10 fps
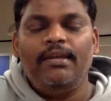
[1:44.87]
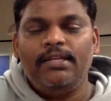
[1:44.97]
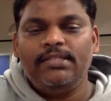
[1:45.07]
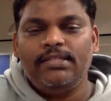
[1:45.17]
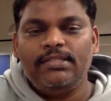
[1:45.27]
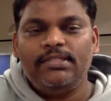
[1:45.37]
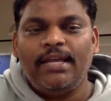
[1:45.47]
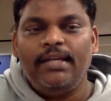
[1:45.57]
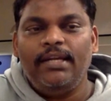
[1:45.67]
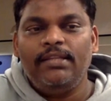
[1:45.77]
reasons.
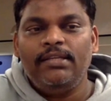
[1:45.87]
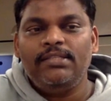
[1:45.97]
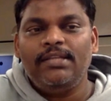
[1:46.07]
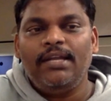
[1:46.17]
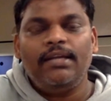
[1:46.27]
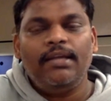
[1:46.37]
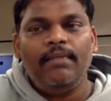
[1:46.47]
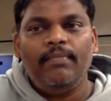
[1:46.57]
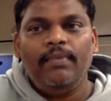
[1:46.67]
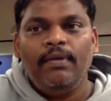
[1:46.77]
Standard things not key.
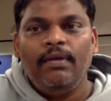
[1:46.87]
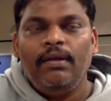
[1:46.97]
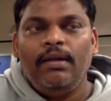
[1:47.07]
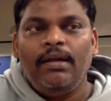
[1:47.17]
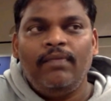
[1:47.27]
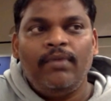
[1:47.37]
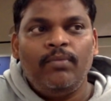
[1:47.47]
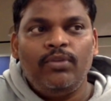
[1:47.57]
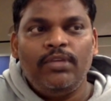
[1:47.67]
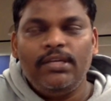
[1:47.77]
And one
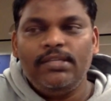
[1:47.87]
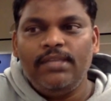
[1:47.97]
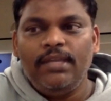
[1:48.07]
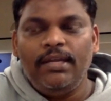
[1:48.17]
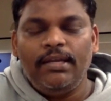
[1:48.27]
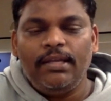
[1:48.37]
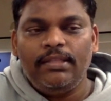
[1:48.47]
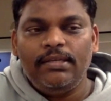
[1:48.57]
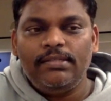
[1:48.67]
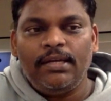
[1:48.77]
more thing is theoretical
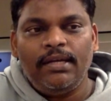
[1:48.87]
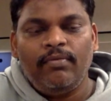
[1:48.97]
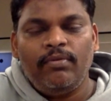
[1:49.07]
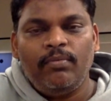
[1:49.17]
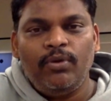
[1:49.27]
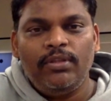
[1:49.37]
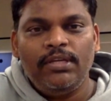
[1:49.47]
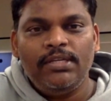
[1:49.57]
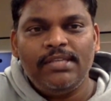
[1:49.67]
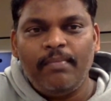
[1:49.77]
things. And one more
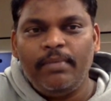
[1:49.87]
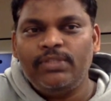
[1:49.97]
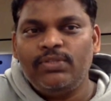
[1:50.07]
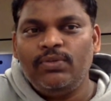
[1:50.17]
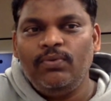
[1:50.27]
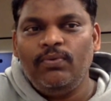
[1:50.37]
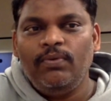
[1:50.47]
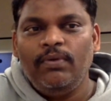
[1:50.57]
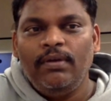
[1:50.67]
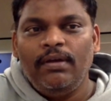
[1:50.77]
thing is MSQ.
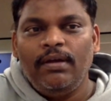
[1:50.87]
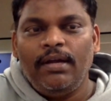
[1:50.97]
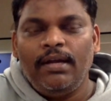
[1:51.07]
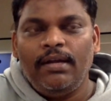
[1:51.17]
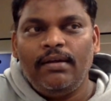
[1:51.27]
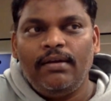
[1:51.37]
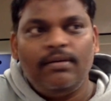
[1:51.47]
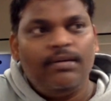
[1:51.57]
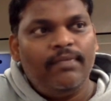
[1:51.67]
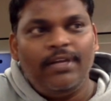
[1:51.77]
And
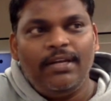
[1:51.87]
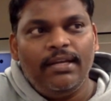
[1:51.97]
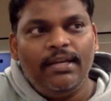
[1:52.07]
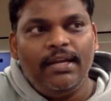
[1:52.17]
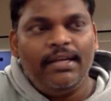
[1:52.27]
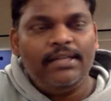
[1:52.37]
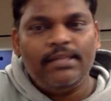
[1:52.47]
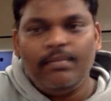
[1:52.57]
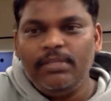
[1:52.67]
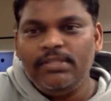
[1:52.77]
definitely get
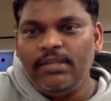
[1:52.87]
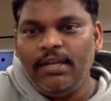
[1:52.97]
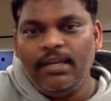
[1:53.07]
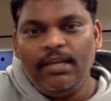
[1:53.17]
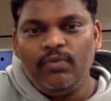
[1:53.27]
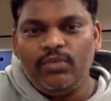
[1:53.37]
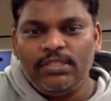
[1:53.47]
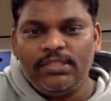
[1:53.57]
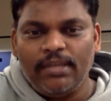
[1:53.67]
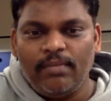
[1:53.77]
exams, tricky
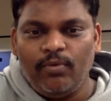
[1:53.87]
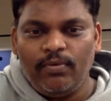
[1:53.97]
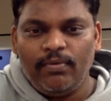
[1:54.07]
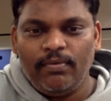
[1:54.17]
questions are more.